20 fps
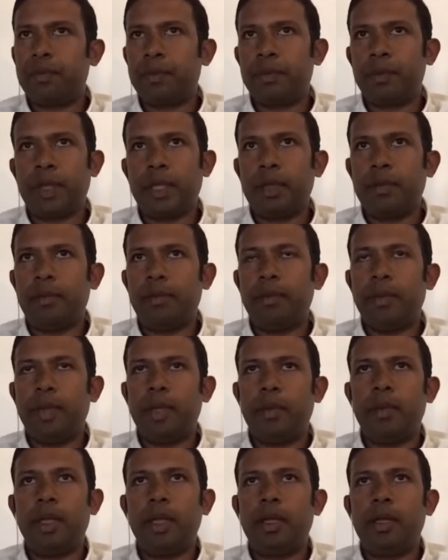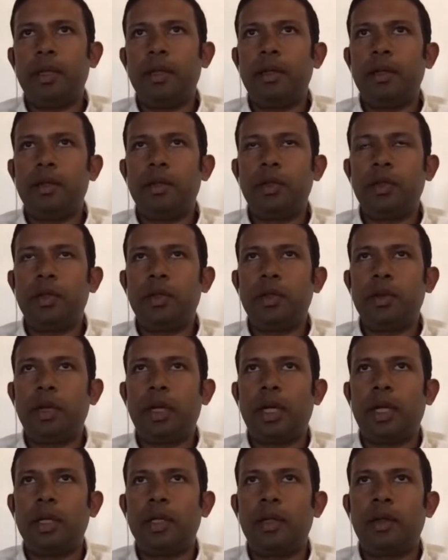say between
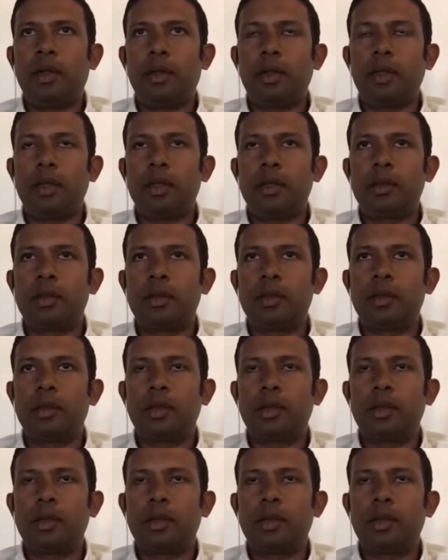July, August,